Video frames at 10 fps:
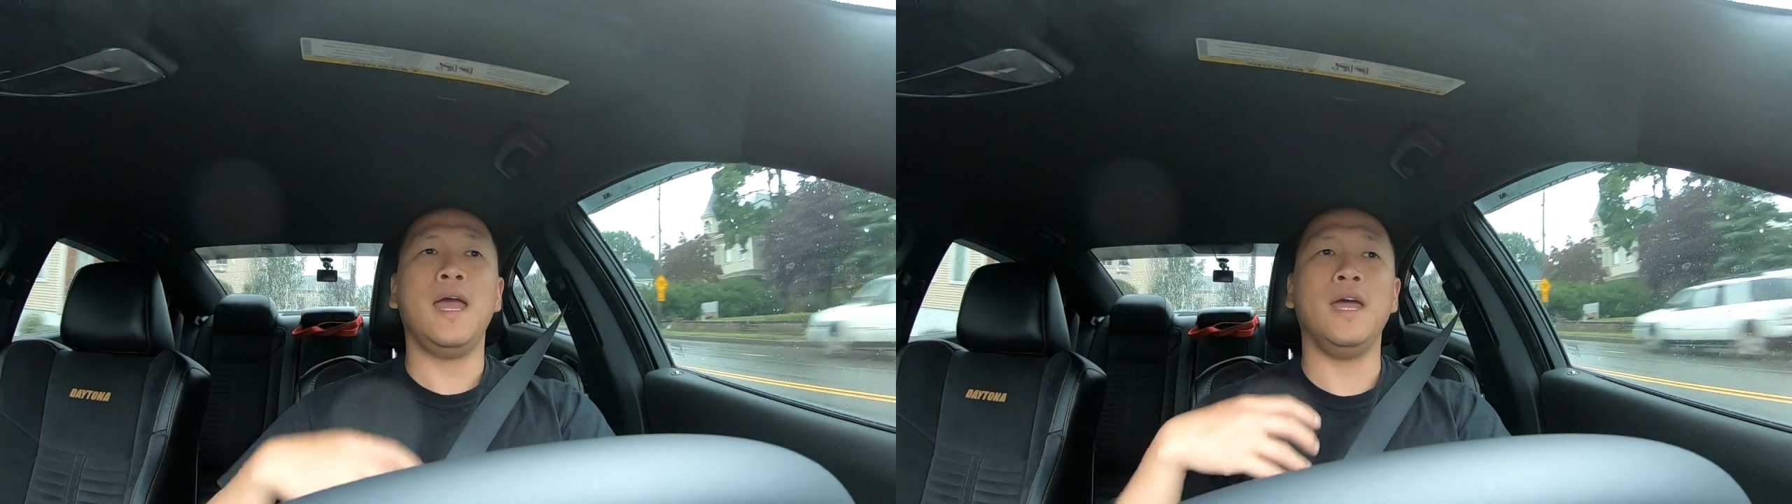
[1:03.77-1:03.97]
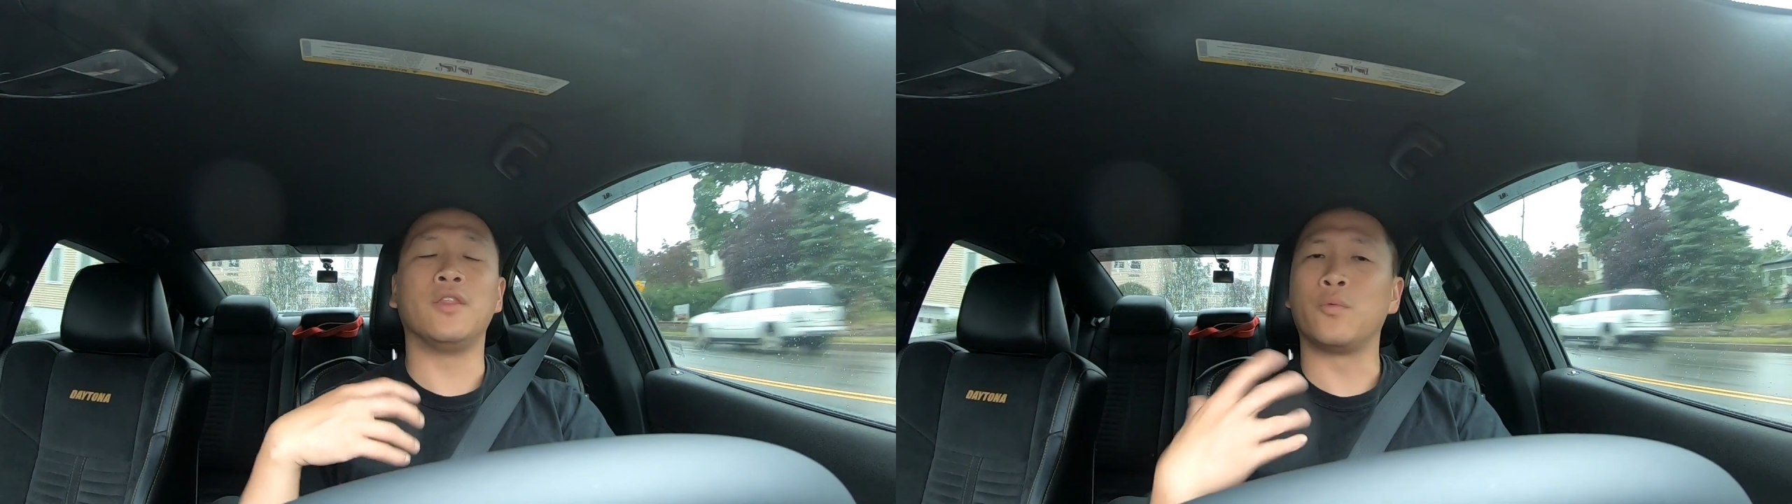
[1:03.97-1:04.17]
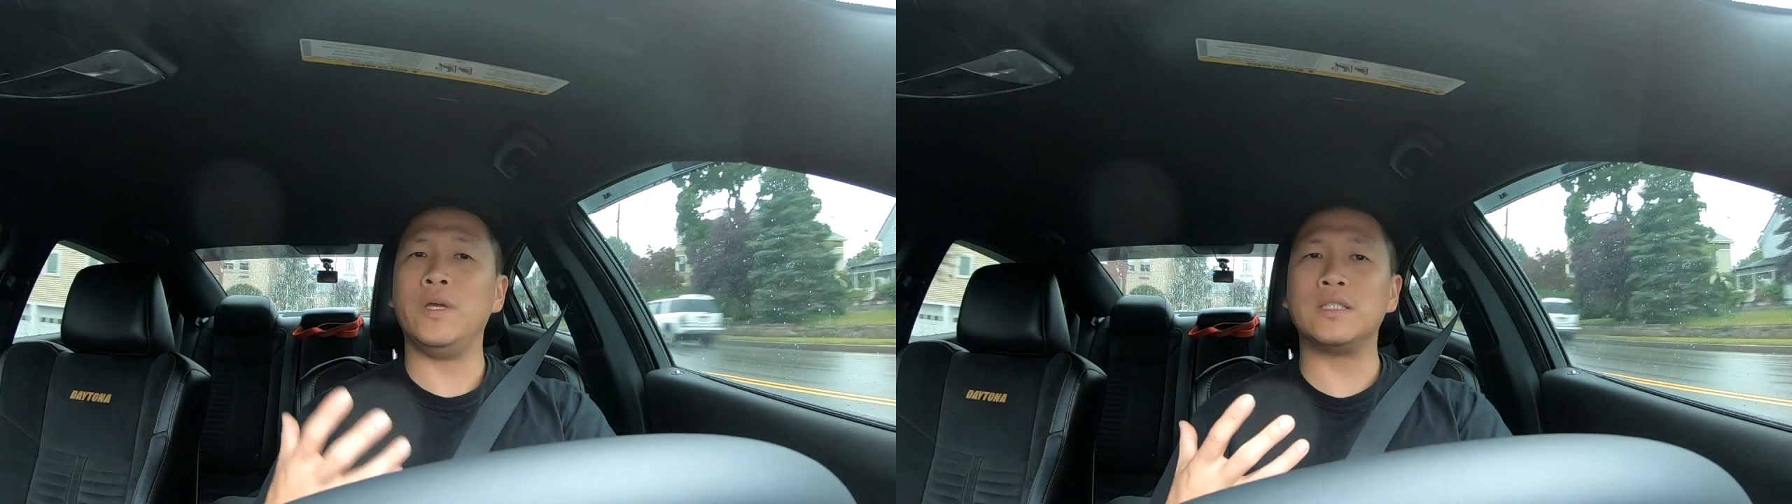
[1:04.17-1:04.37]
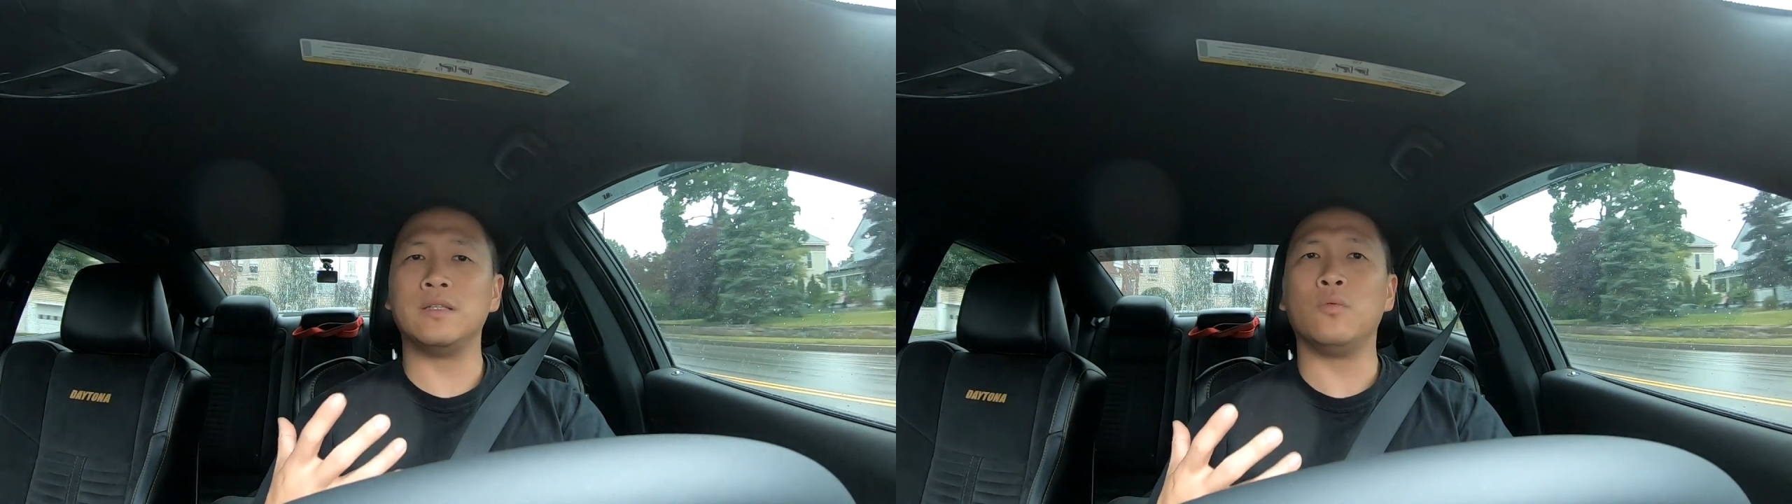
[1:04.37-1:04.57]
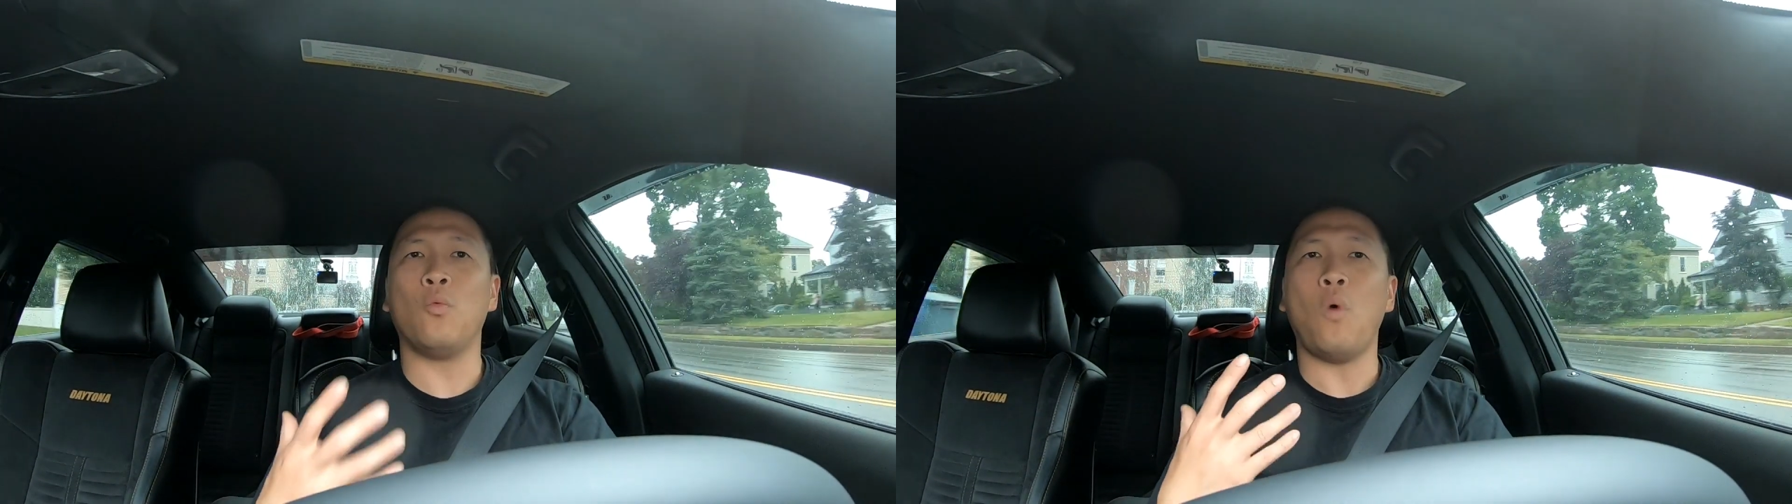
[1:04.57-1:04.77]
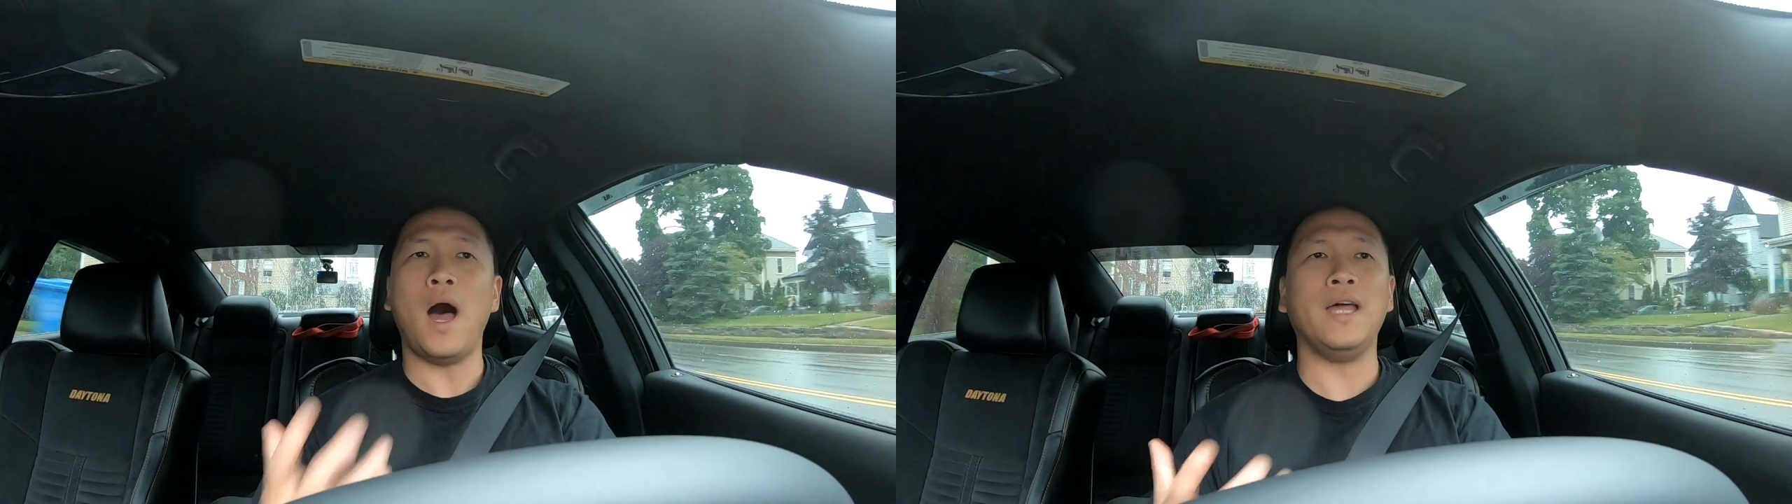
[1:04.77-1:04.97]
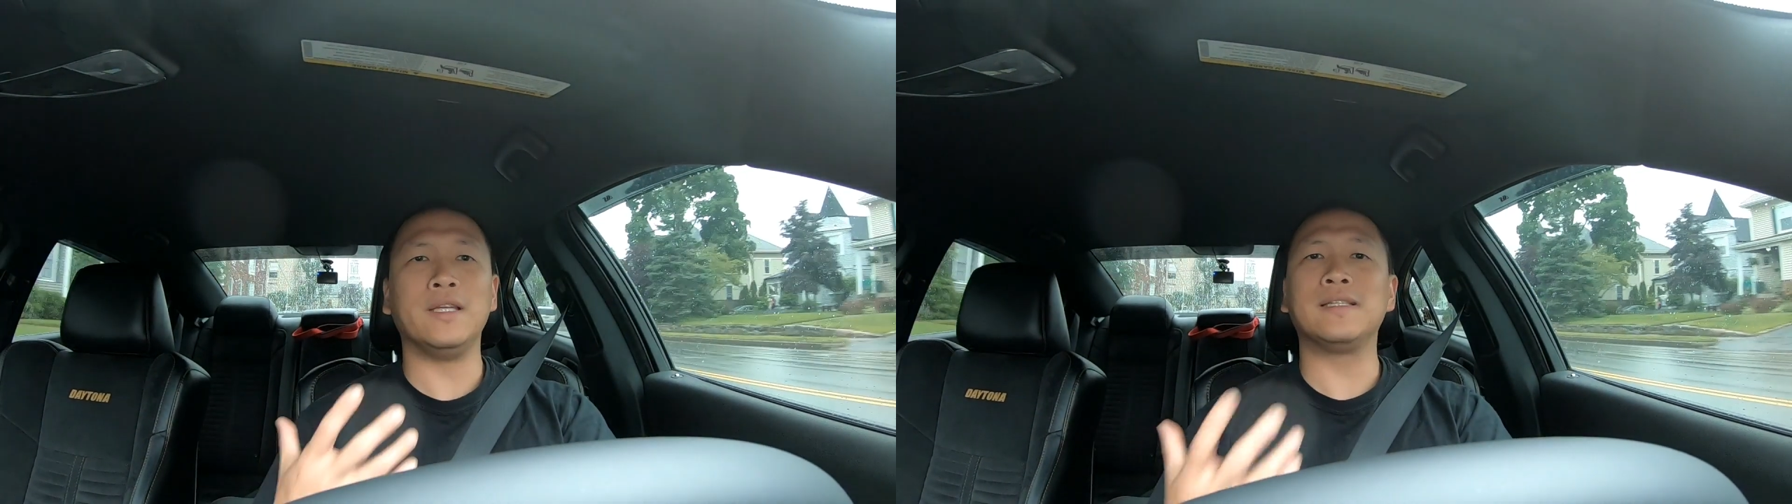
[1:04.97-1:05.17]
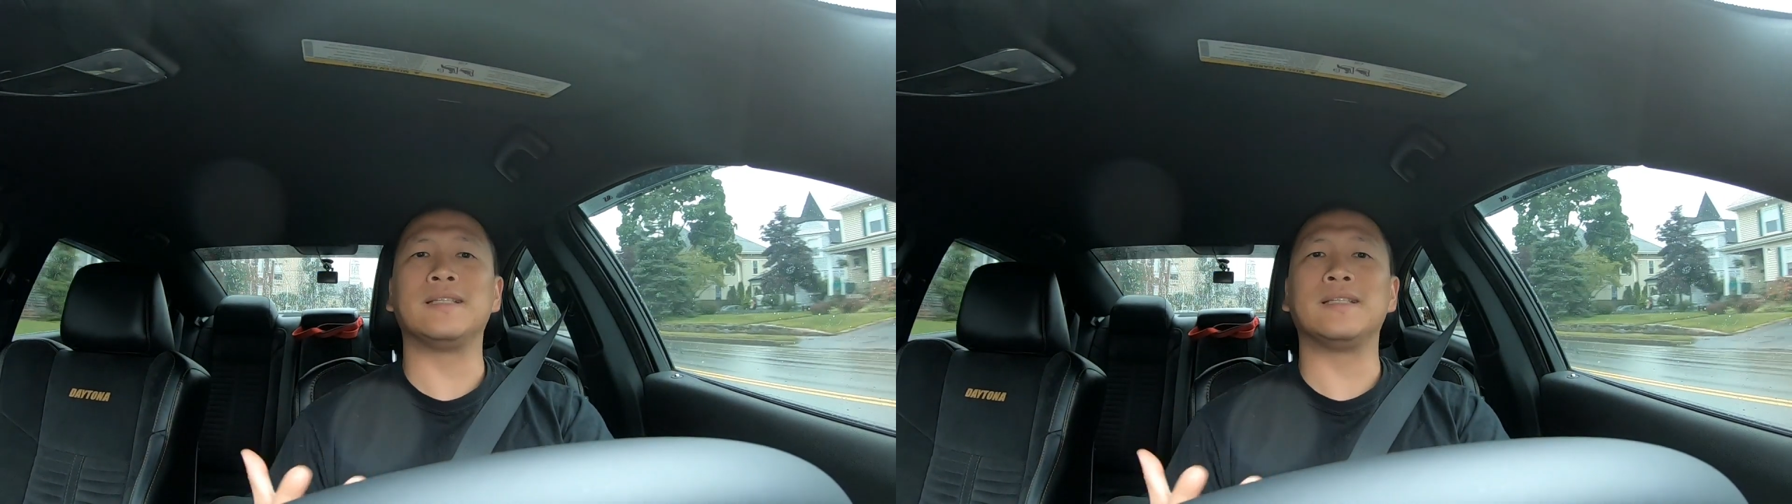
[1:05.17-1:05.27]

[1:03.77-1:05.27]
And the reason why this